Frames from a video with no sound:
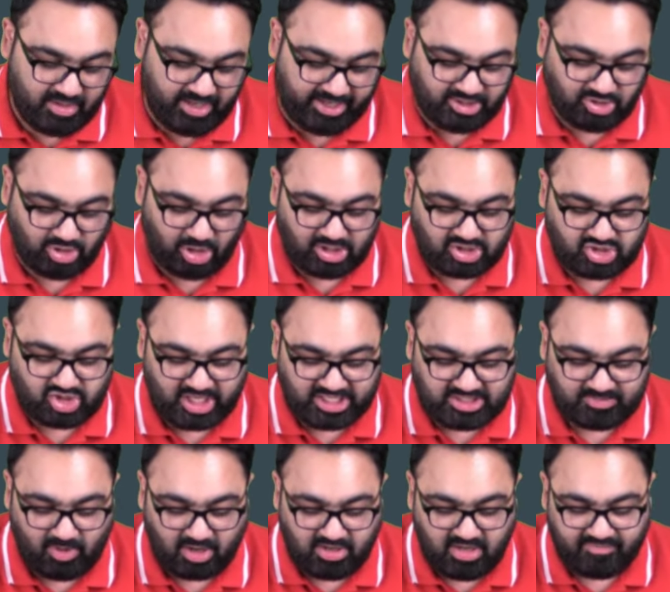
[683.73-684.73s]
It is also
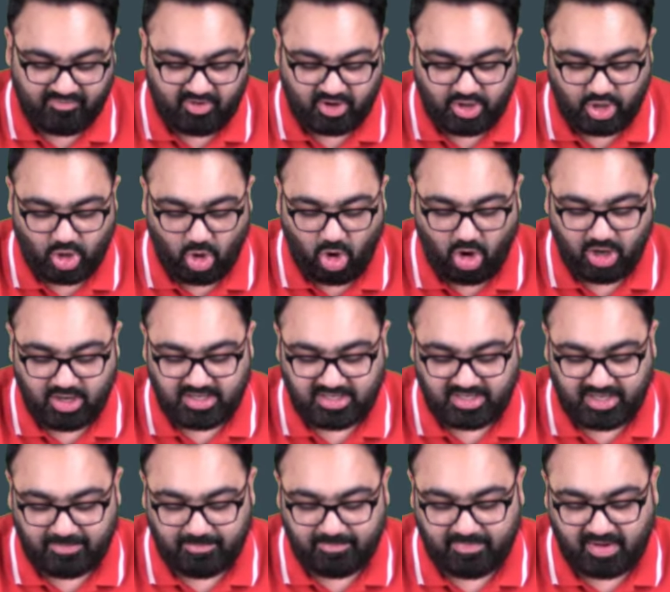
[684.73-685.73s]
exploited for
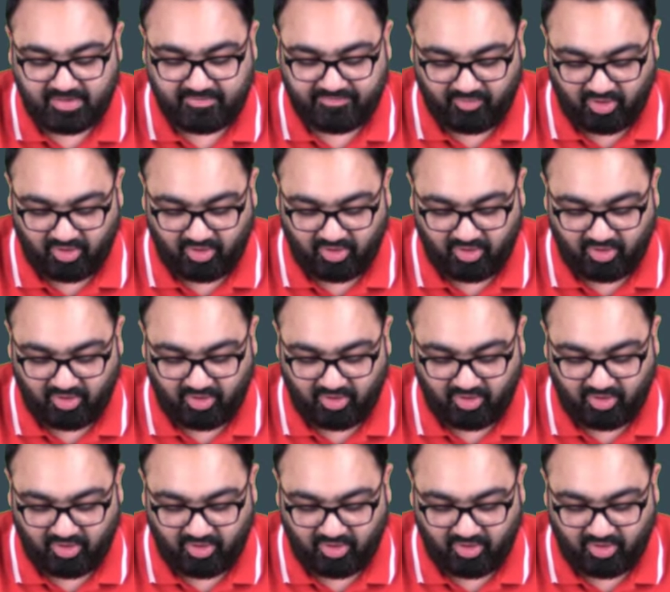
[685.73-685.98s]
non-timber